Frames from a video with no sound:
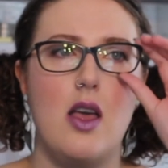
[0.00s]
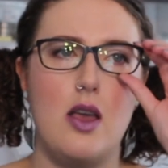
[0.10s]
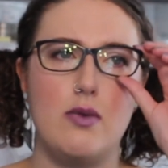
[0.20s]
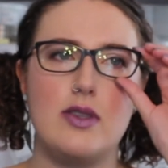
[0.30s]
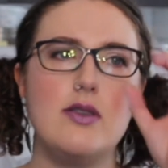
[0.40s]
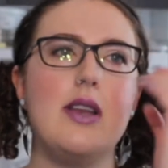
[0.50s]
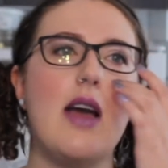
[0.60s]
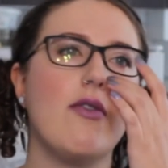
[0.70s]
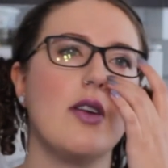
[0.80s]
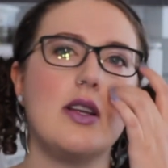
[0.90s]
It was
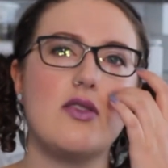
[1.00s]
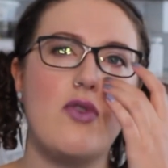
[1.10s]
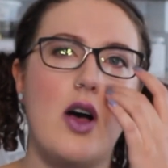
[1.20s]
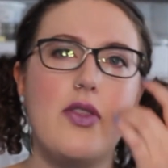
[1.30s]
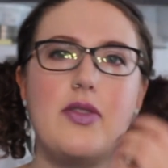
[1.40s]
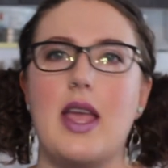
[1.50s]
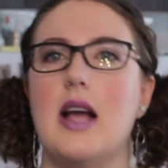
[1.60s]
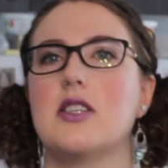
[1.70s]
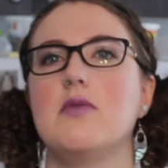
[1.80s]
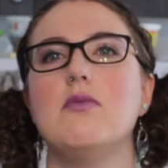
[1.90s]
never his fault that they
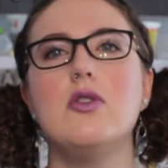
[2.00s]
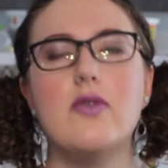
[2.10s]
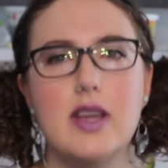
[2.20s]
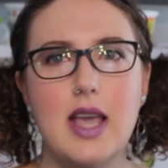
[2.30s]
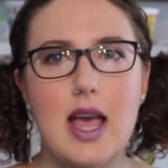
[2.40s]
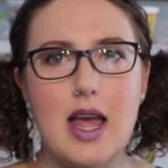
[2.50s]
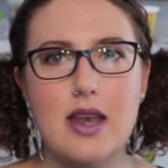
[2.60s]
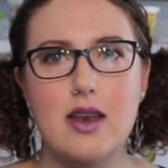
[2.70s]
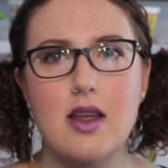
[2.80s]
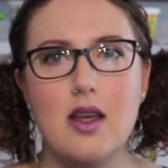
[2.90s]
had to move
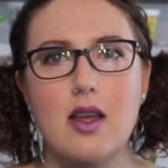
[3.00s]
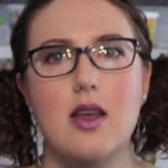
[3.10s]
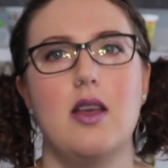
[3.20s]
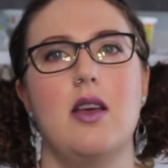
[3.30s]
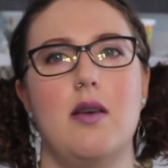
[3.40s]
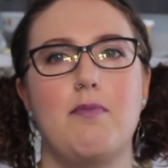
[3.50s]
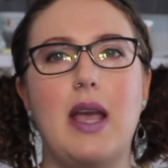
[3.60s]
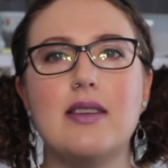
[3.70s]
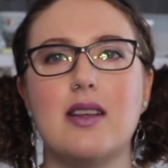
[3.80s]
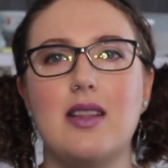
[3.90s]
again.
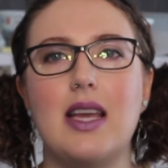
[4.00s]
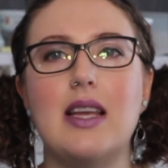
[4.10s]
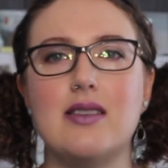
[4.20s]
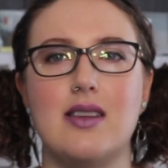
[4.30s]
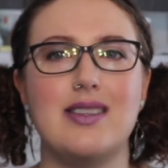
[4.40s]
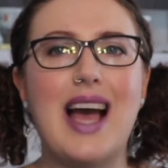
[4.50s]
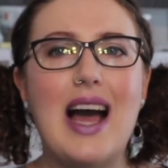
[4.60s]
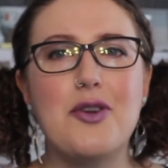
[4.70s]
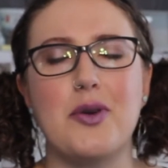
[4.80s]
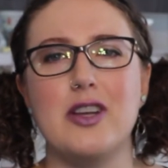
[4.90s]
Basically, he's the
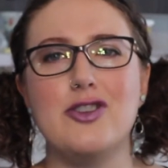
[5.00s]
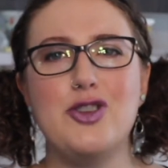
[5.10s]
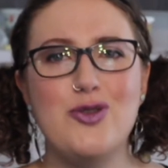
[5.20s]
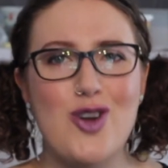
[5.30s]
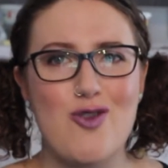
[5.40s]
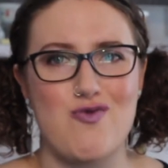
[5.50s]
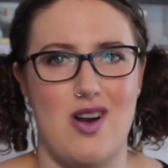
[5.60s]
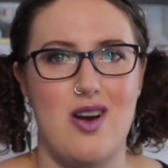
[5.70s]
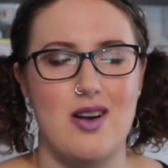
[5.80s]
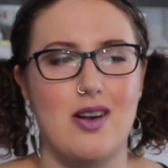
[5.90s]
dad who can do no
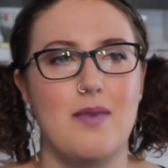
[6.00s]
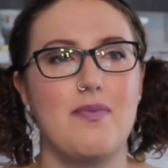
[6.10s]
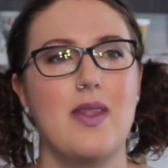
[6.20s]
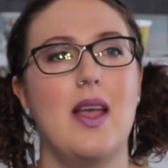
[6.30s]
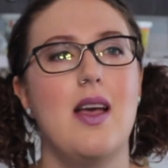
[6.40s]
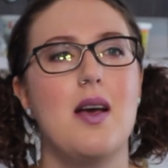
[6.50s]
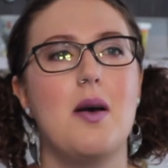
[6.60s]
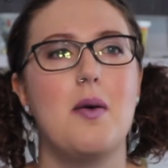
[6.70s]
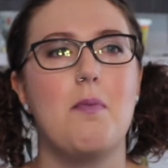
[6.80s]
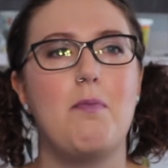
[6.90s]
wrong.
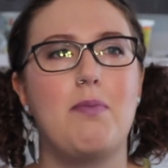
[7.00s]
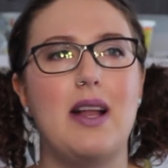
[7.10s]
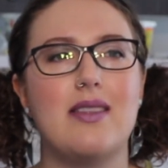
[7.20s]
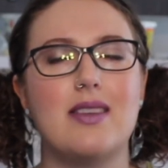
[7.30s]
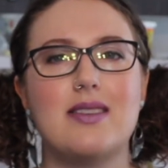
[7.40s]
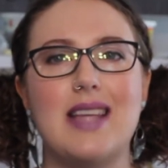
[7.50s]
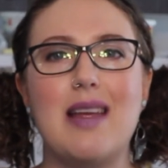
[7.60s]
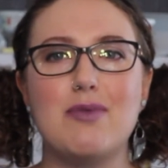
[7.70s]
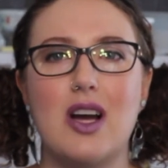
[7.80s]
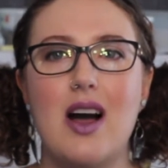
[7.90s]
But at the
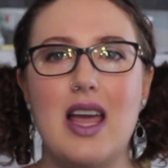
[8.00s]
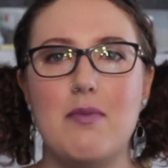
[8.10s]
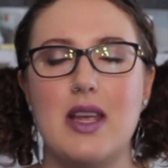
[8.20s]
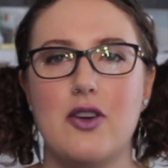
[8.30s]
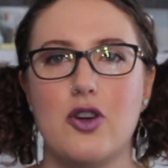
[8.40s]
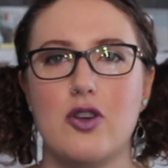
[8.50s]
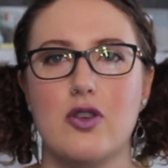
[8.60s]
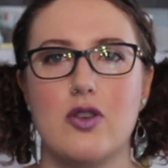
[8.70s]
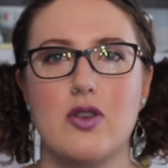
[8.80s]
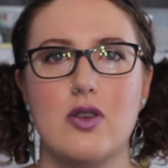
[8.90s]
same time, in
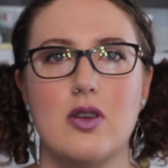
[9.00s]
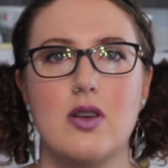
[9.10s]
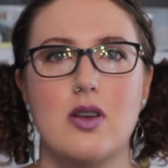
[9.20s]
her